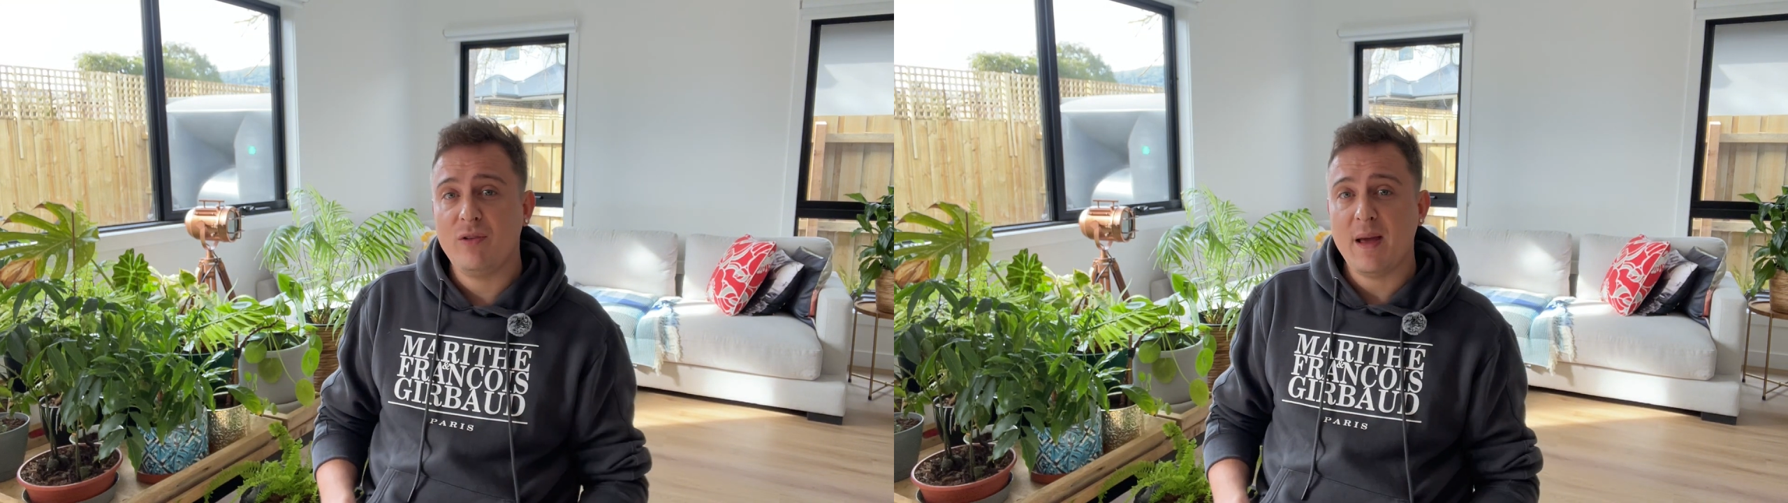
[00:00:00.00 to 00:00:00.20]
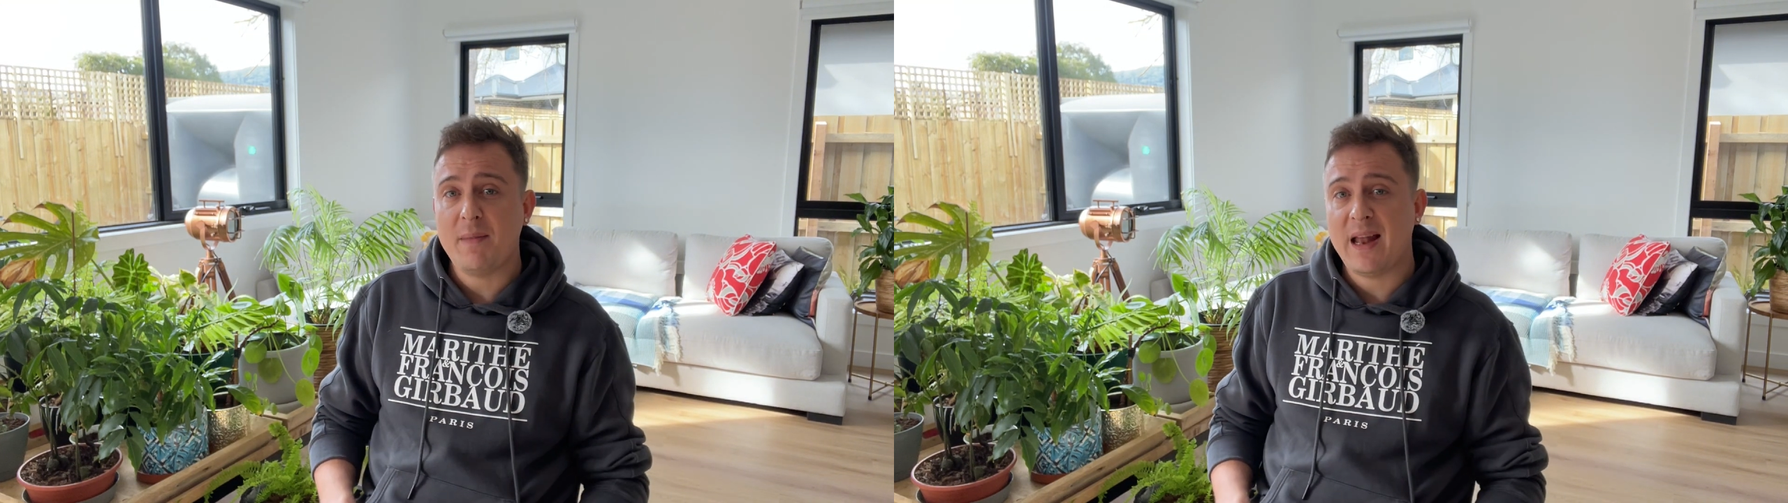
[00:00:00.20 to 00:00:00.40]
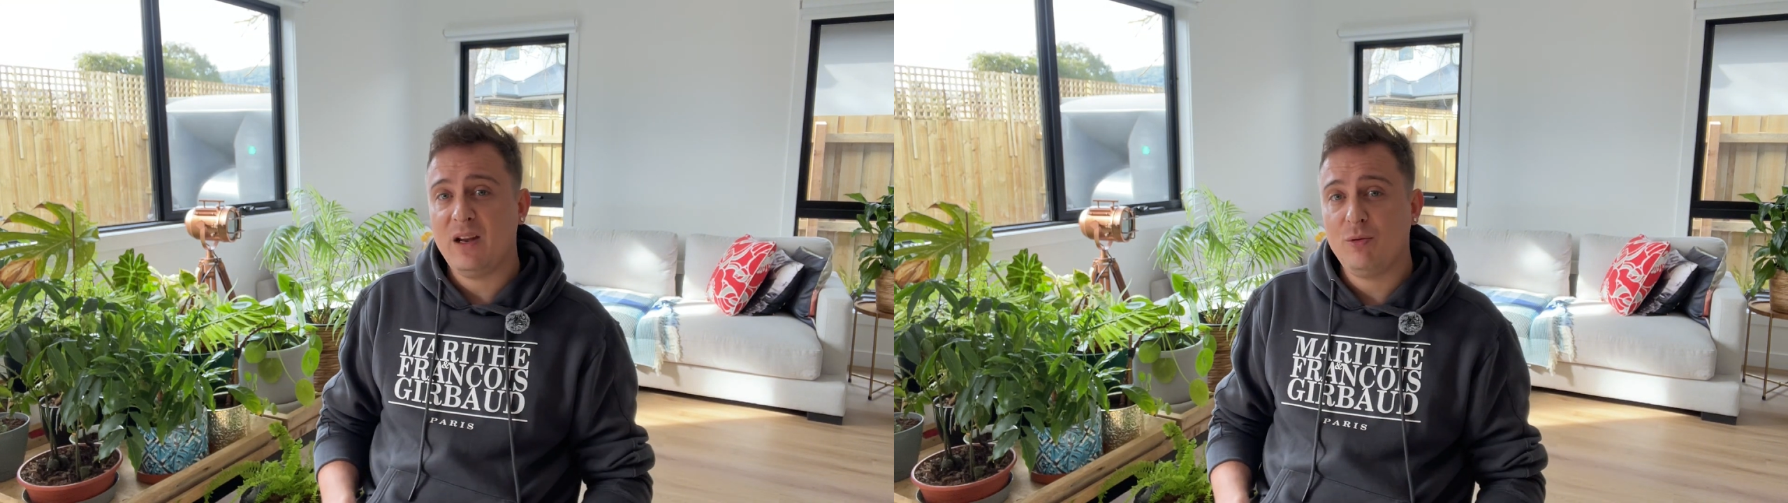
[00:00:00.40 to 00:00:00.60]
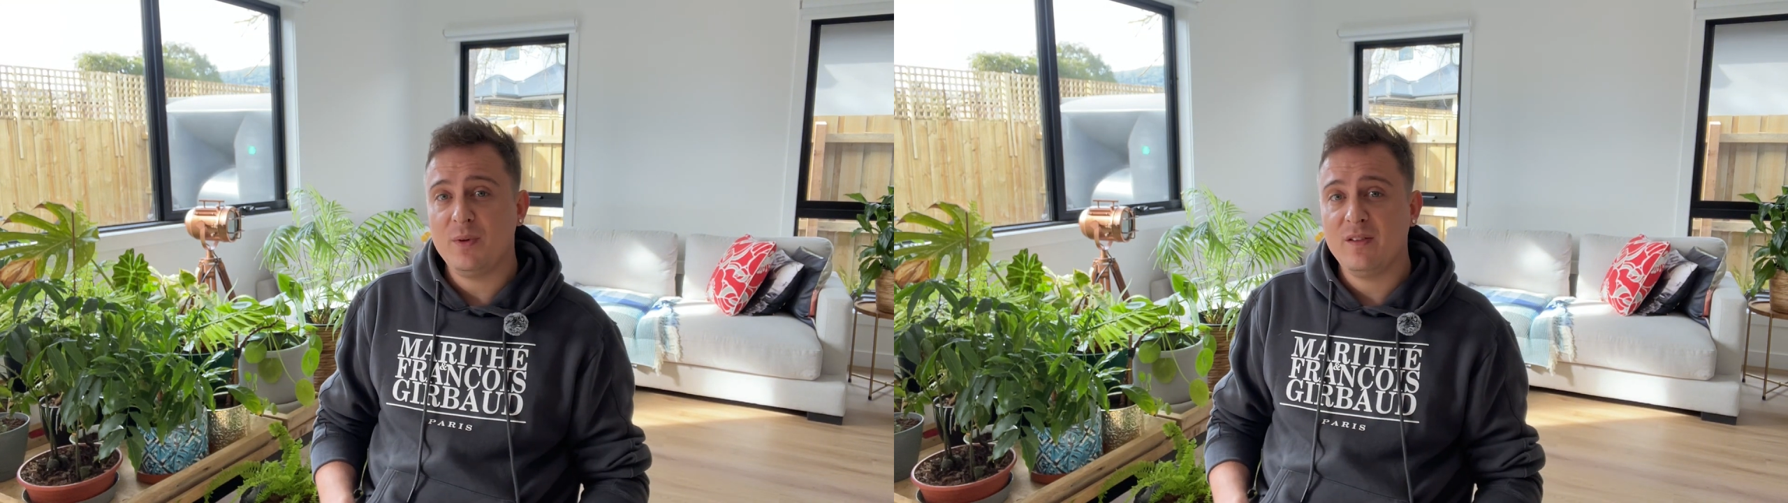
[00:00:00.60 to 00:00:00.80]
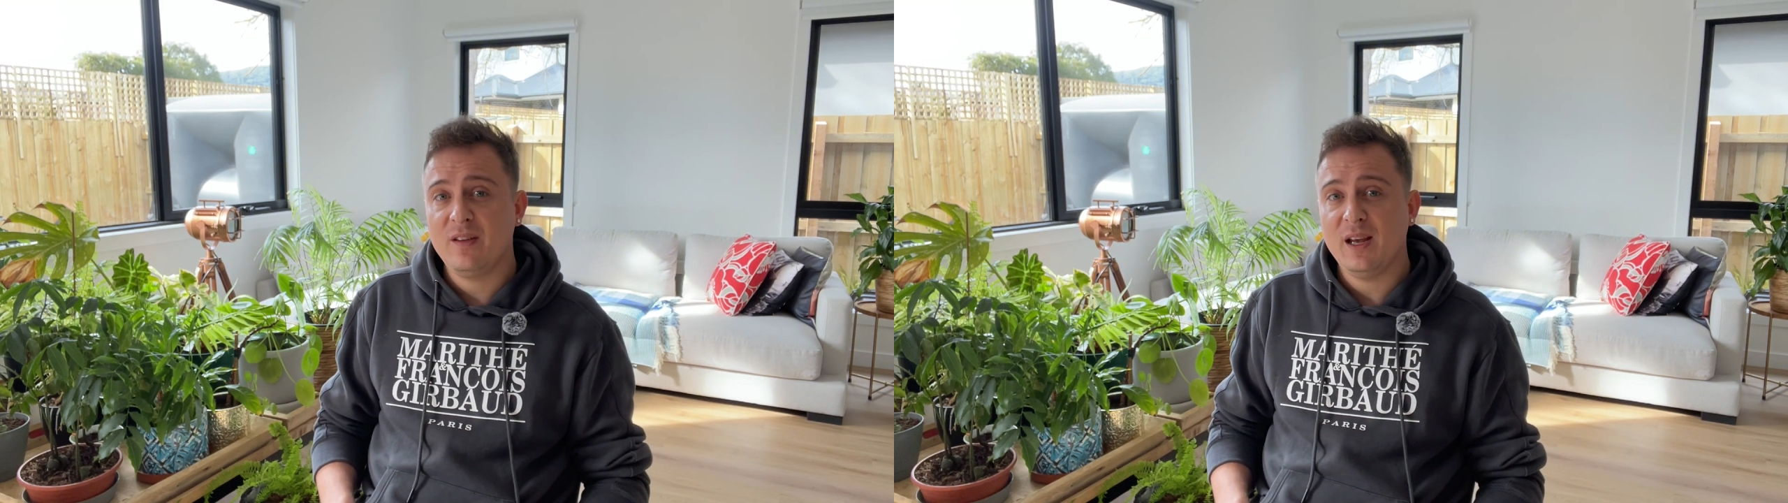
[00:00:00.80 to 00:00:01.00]
their
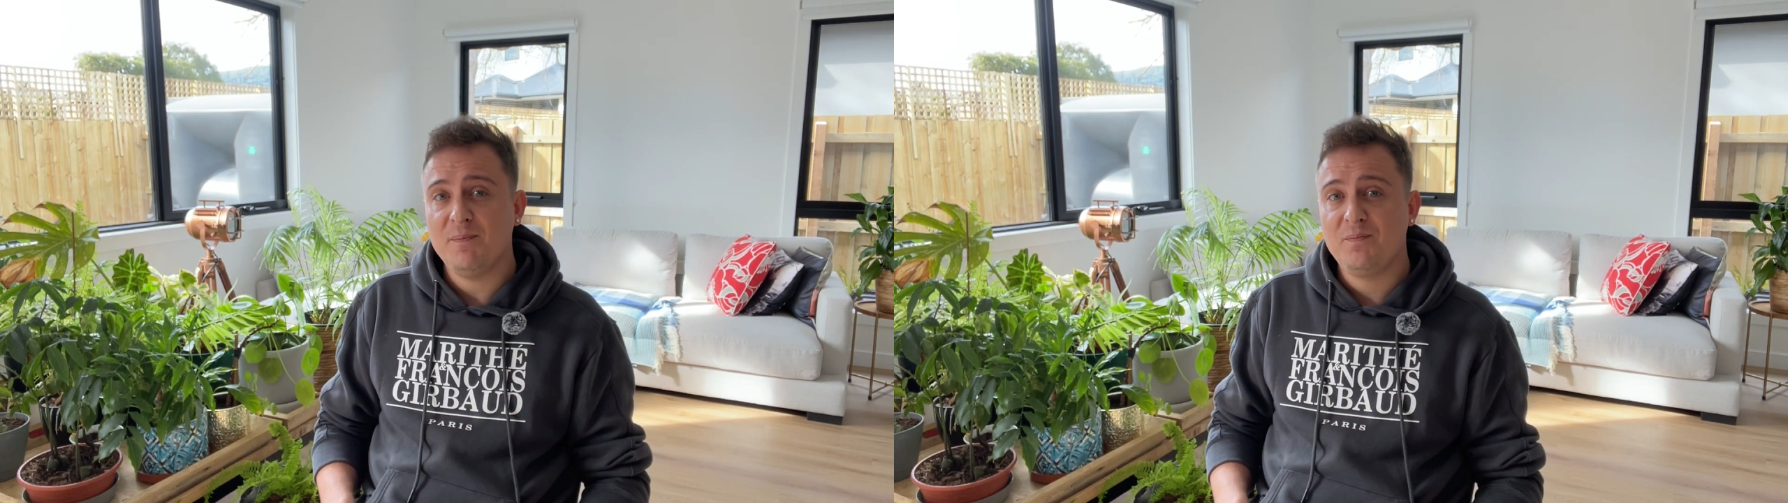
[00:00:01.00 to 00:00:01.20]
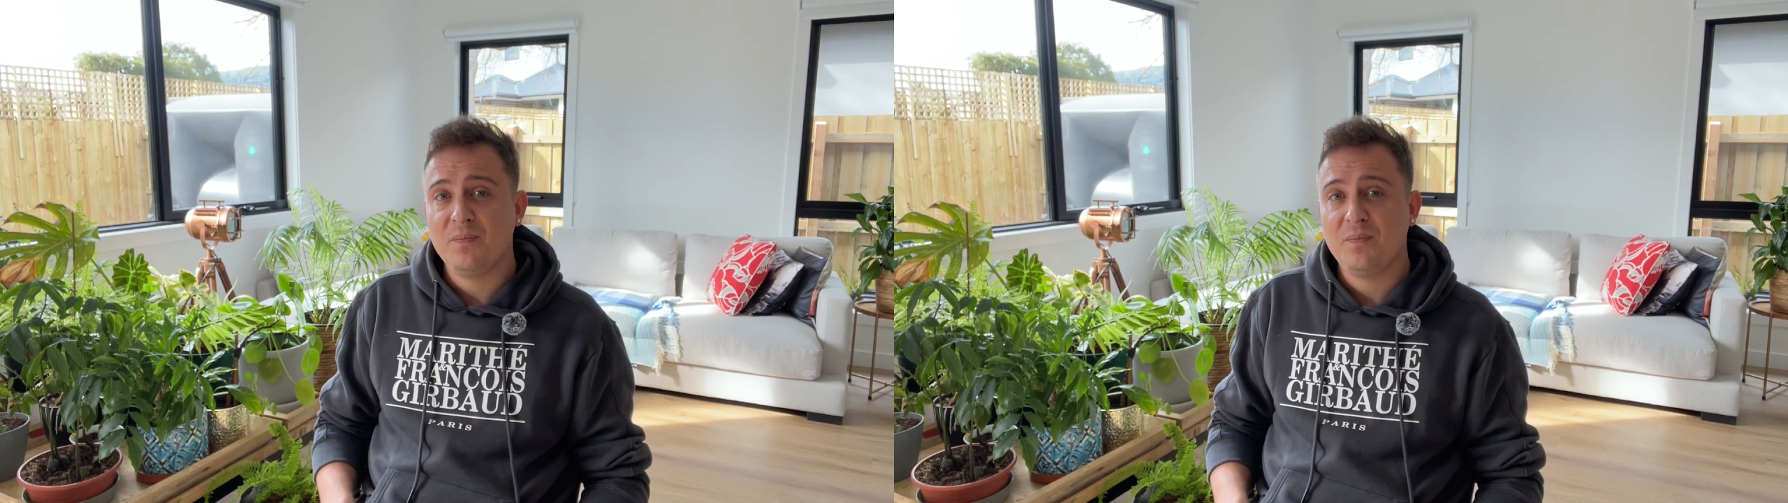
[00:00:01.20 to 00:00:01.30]
management team.